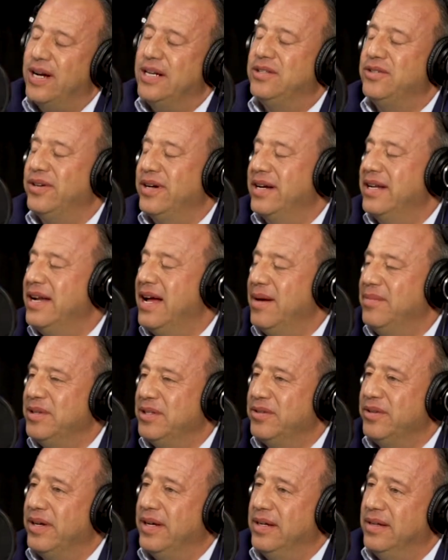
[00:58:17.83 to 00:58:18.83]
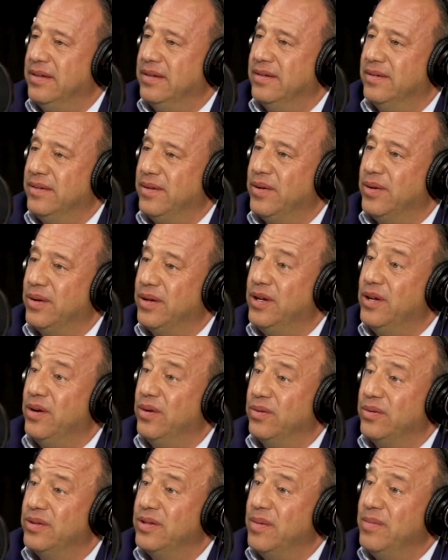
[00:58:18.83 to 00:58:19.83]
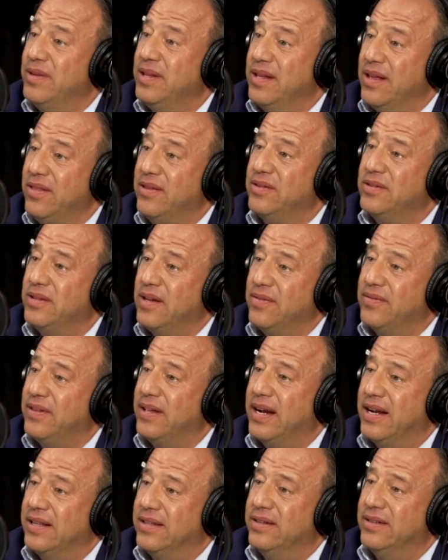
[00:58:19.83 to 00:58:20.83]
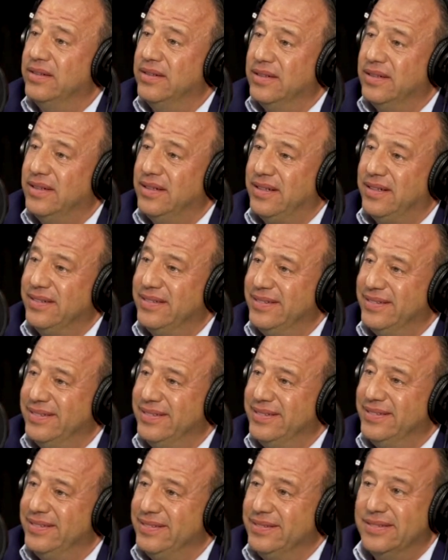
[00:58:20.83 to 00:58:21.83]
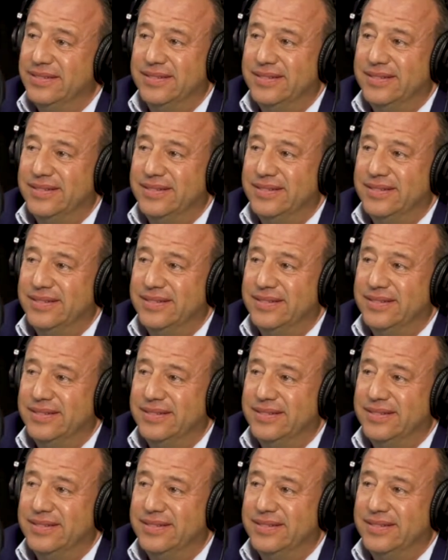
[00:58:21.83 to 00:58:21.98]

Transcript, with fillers: Try trigonometry, or you know, some of the other stuff that I learned. Like